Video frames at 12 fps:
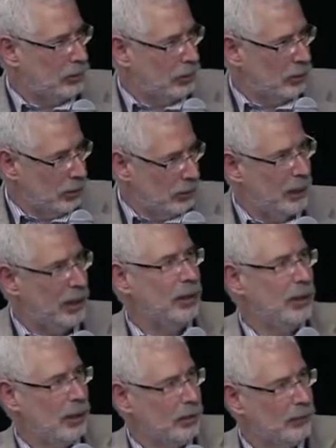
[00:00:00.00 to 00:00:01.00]
Are you in the
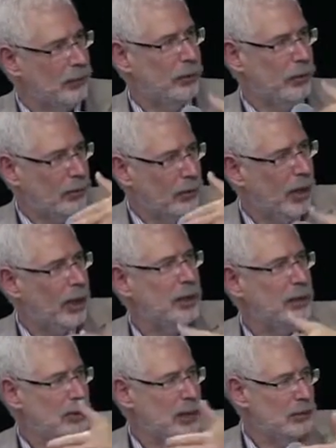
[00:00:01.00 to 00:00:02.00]
beginning? Are you further on,
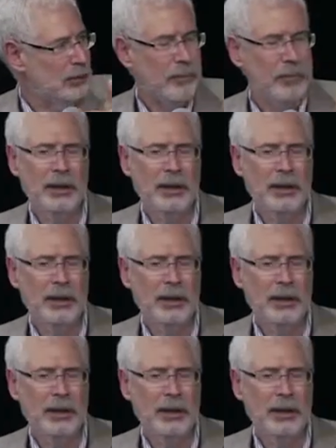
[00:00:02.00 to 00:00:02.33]
et cetera?